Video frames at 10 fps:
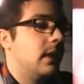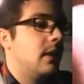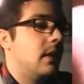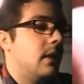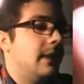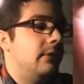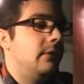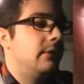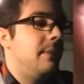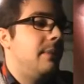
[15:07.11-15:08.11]
combats
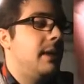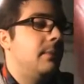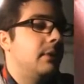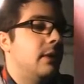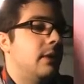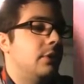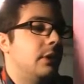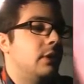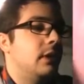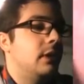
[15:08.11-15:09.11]
scrap heap scrounger
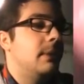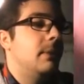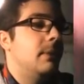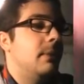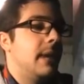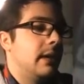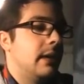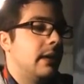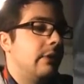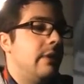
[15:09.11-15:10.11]
because you keep coming back out
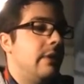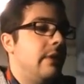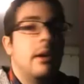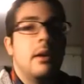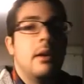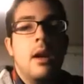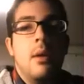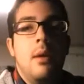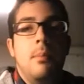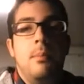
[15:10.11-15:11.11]
of the graveyard,
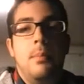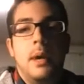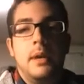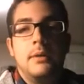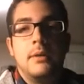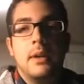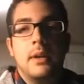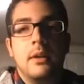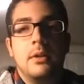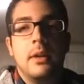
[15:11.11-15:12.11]
but it's
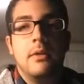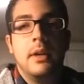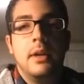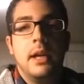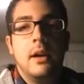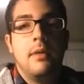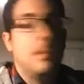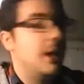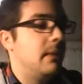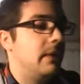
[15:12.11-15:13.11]
a little tougher to get off the
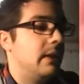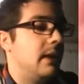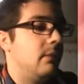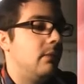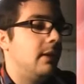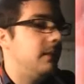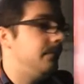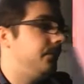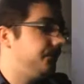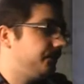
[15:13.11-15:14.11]
bottom of the library.
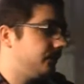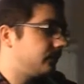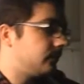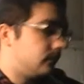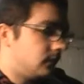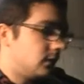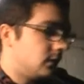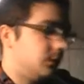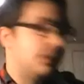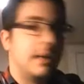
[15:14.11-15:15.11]

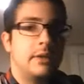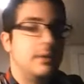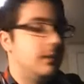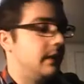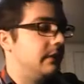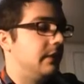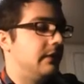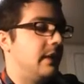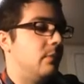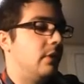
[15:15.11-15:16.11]
So it's a nice in the
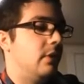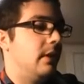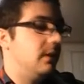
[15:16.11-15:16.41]
sideboard.